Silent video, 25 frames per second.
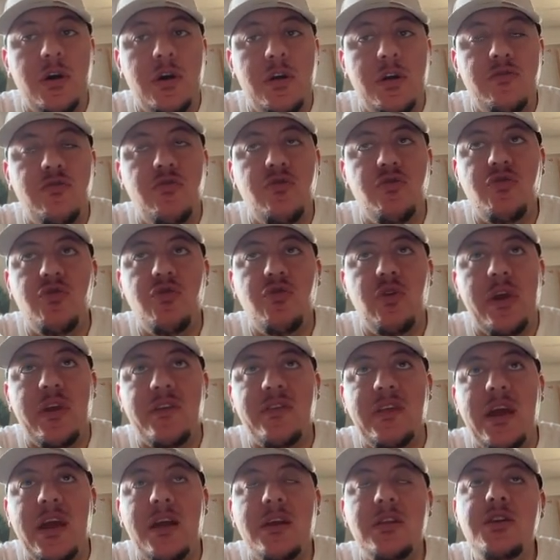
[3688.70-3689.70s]
to
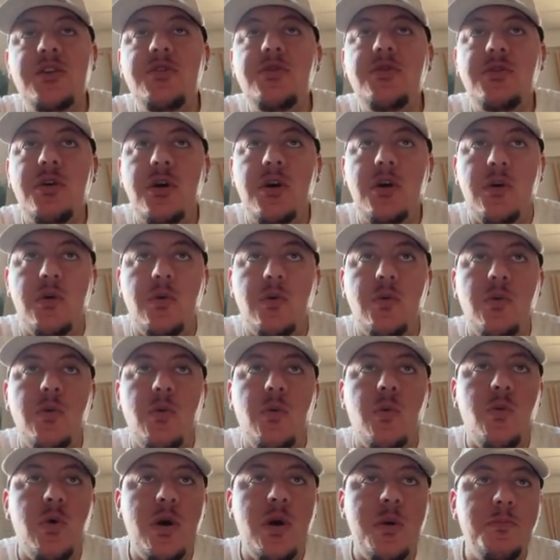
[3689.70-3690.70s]
exactly know
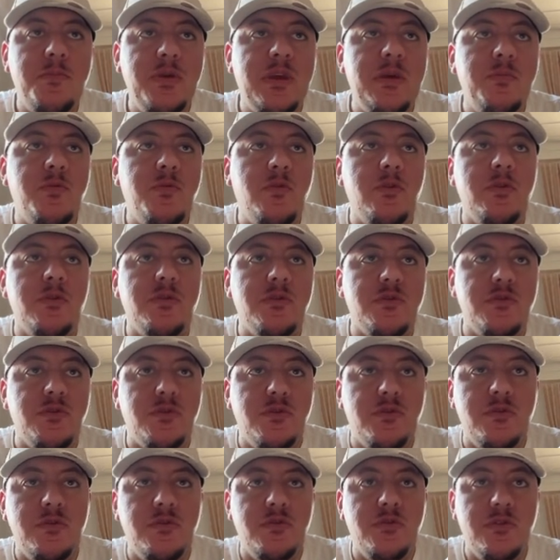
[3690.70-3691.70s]
when people
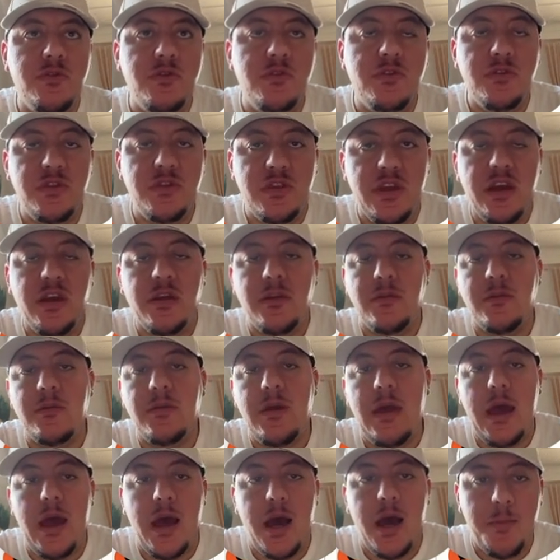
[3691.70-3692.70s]
did
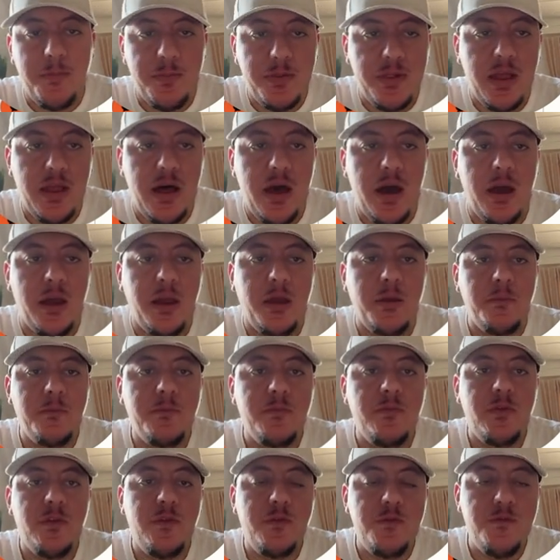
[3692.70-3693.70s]
apply
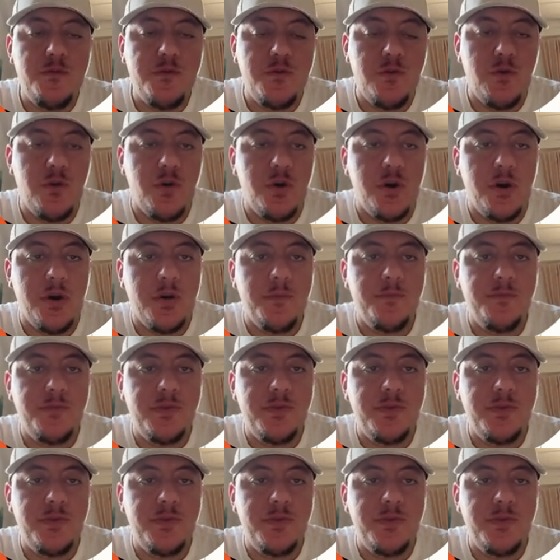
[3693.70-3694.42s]
for